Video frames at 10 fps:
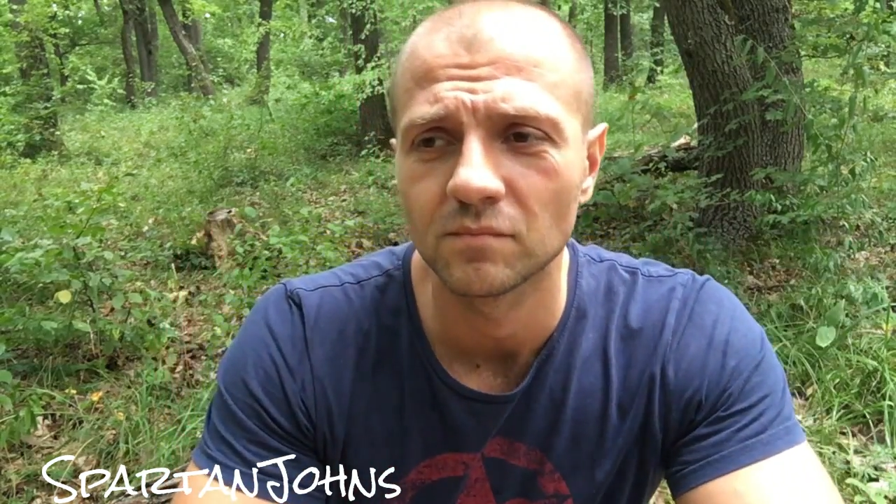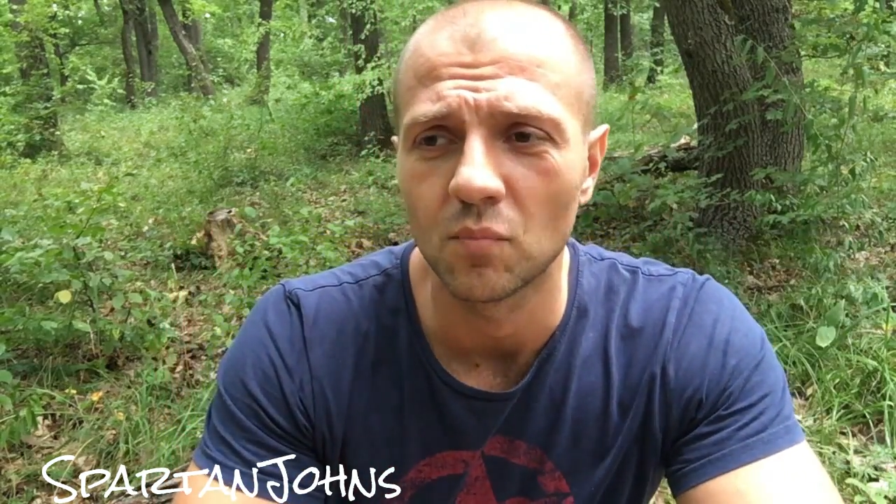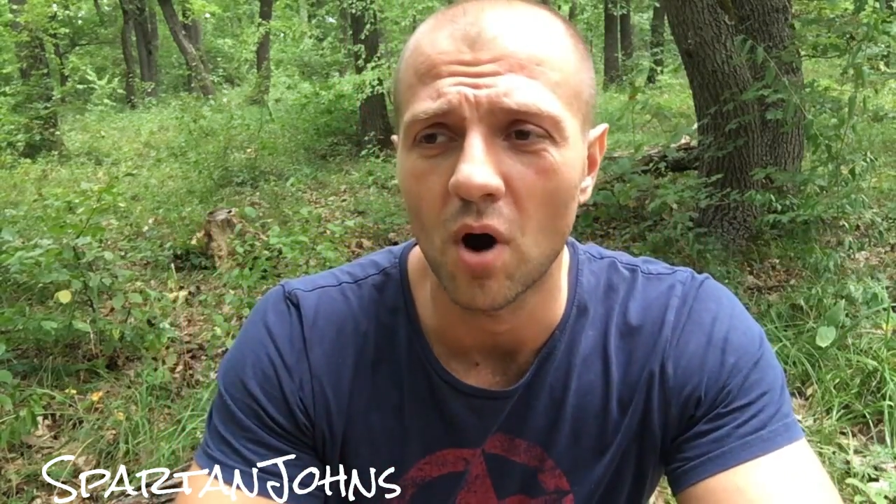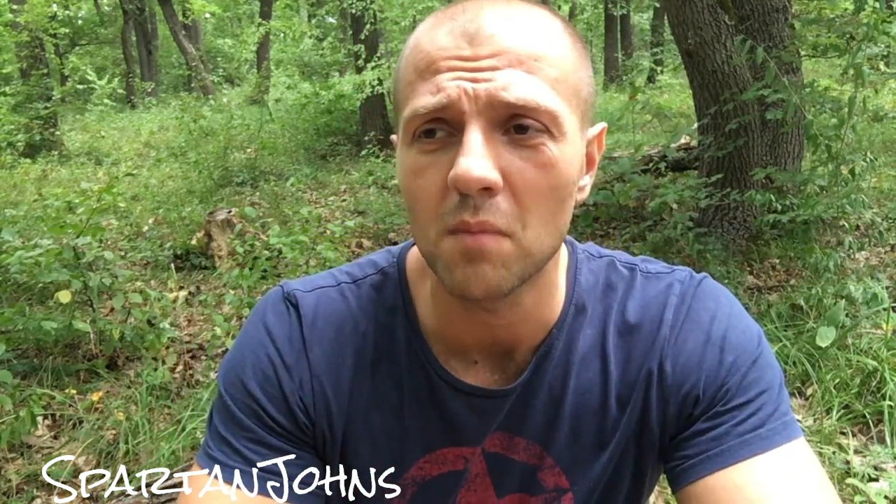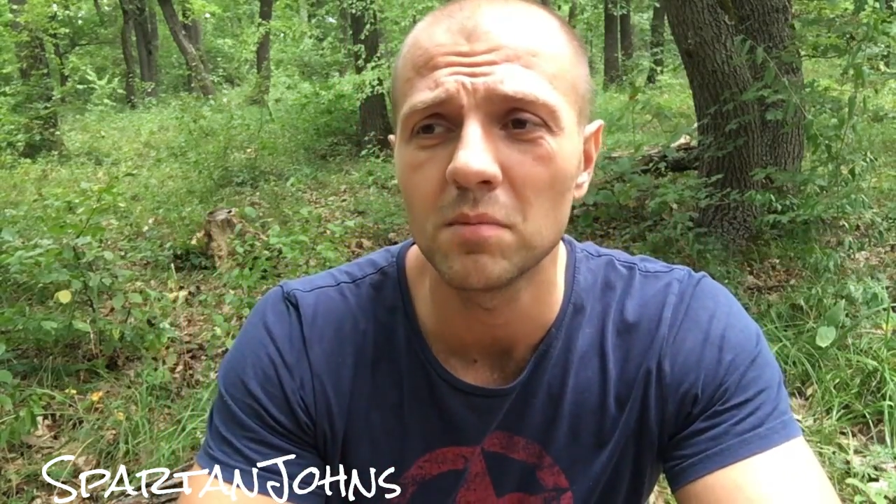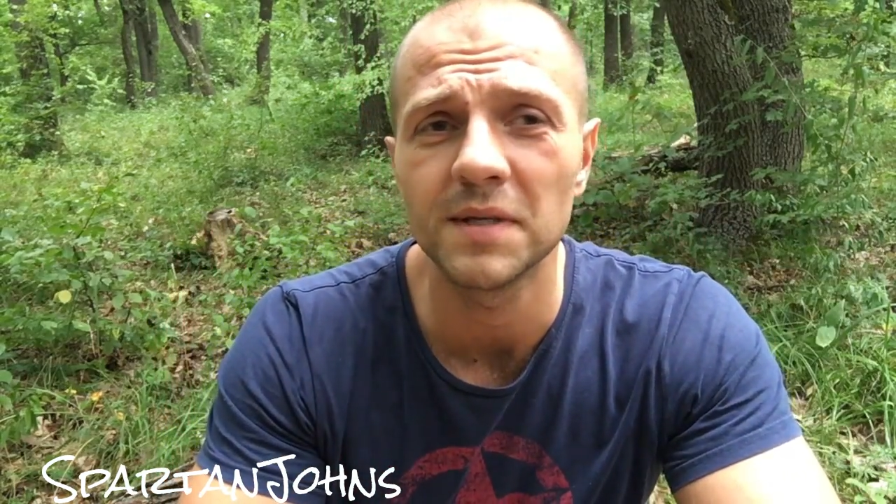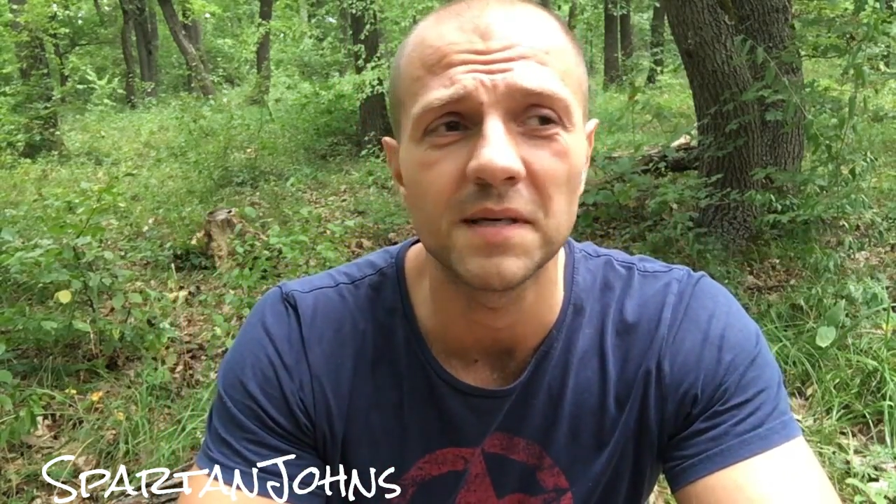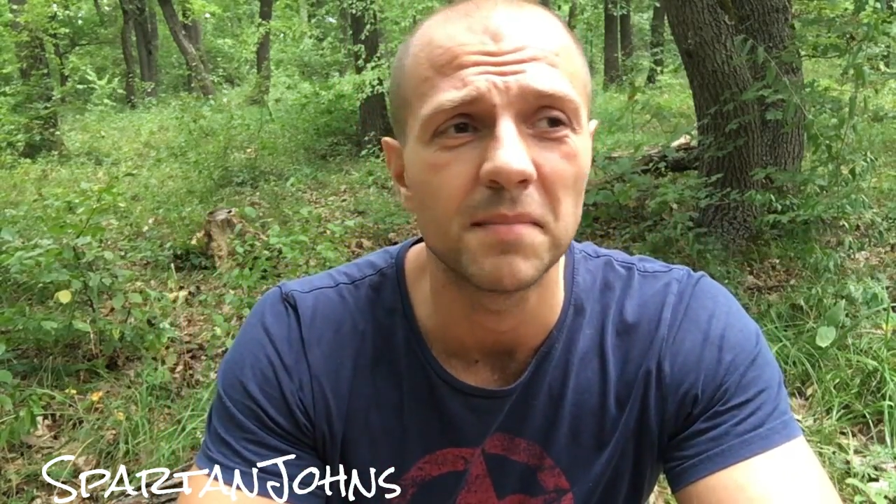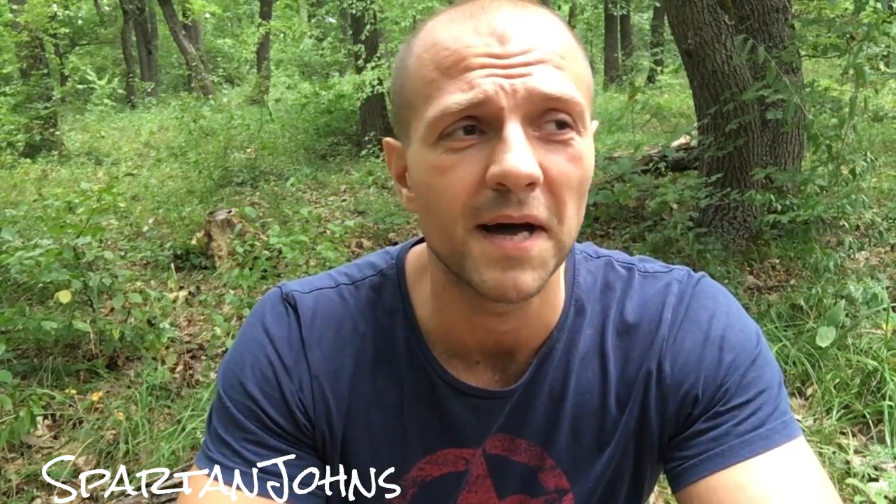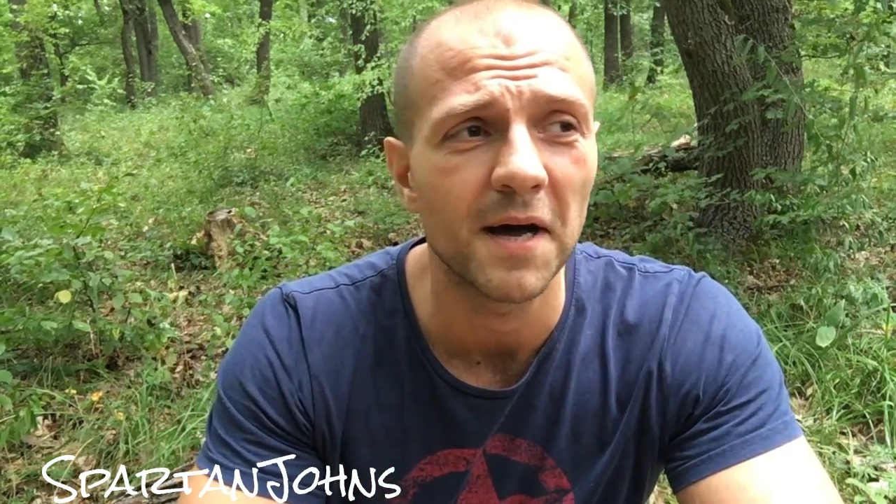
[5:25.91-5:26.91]
probably
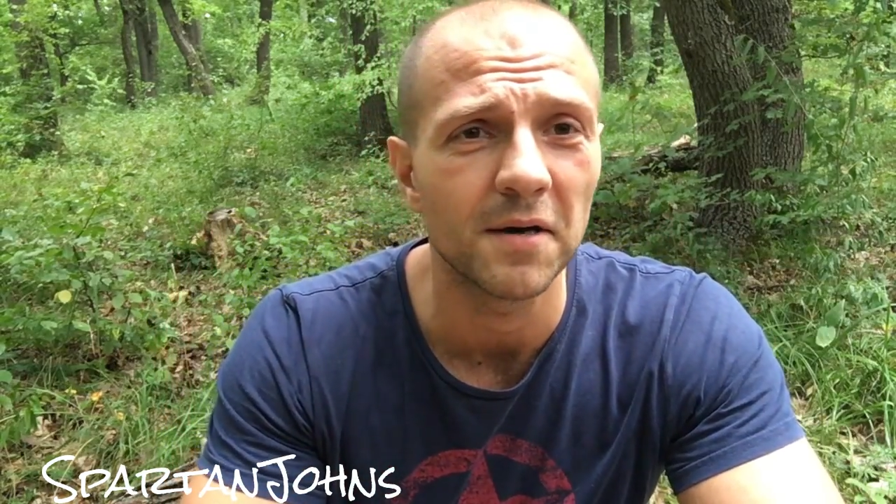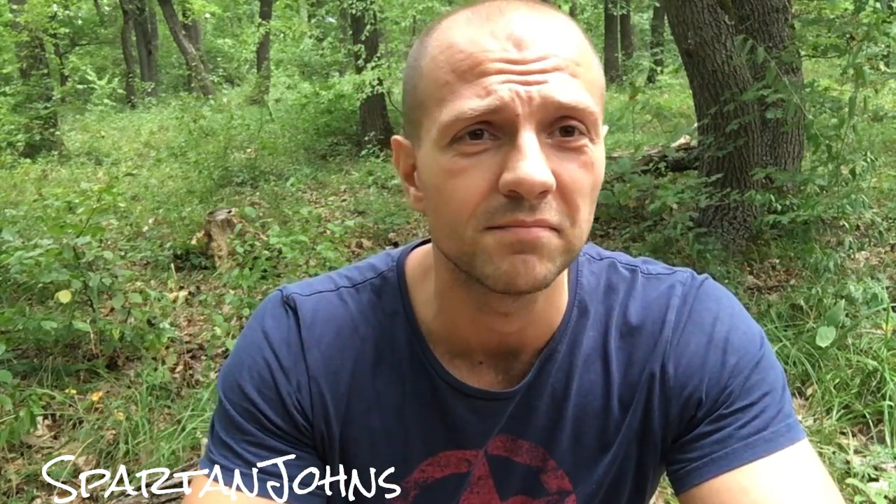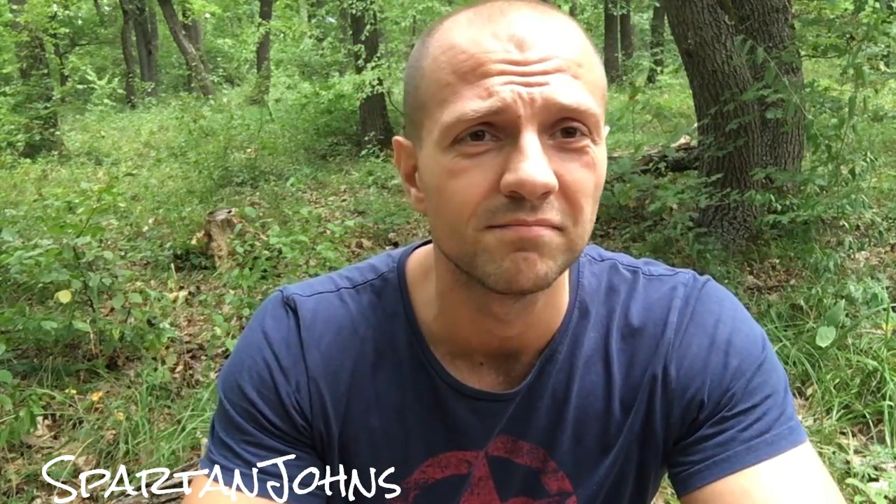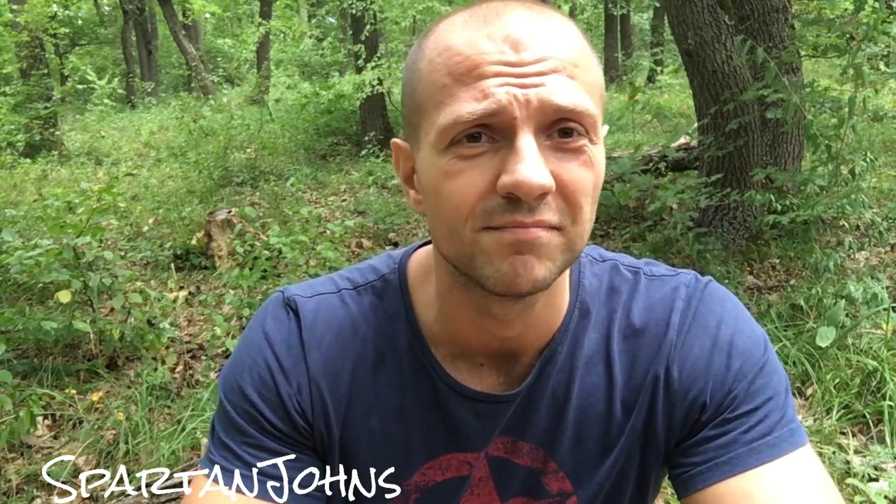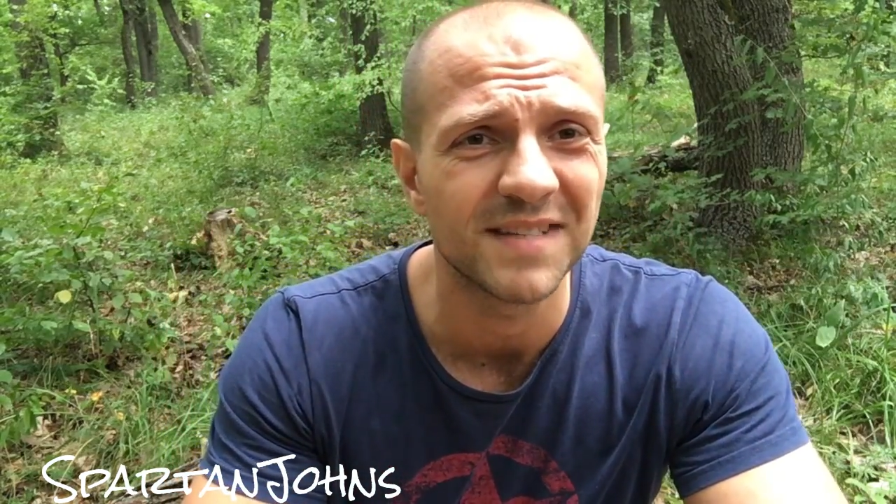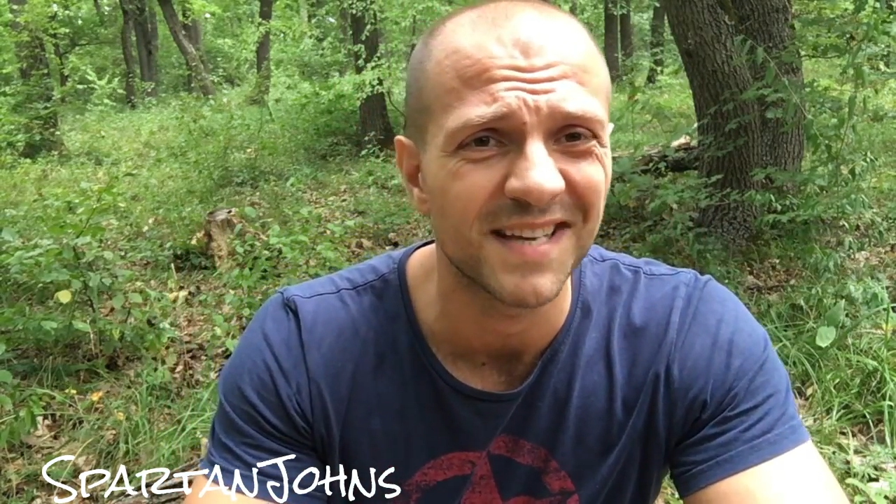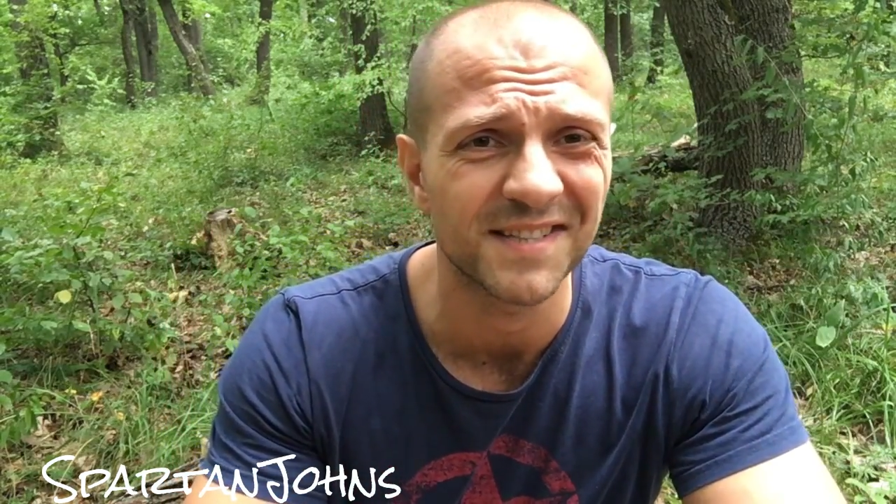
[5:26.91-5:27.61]
about 10